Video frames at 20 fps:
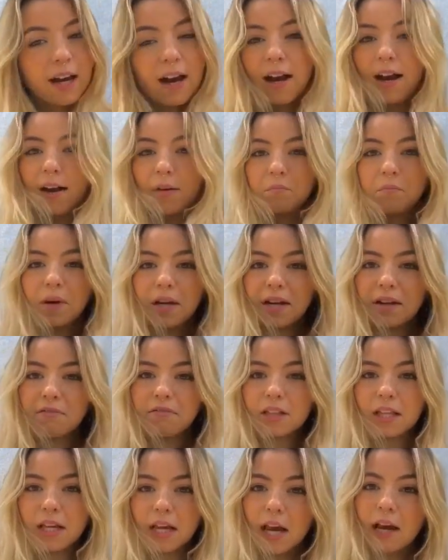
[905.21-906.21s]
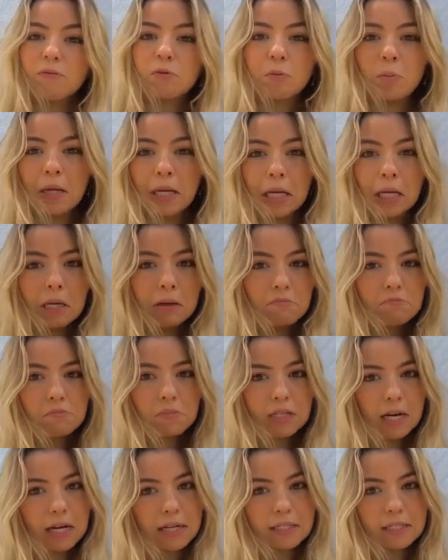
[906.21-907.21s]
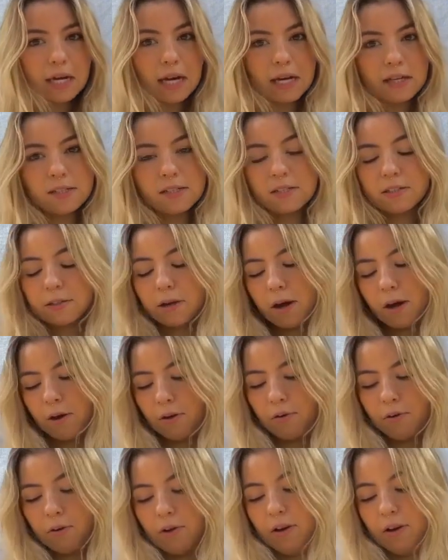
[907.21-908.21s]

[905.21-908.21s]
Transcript: And I feel like I have a medium-sized head, so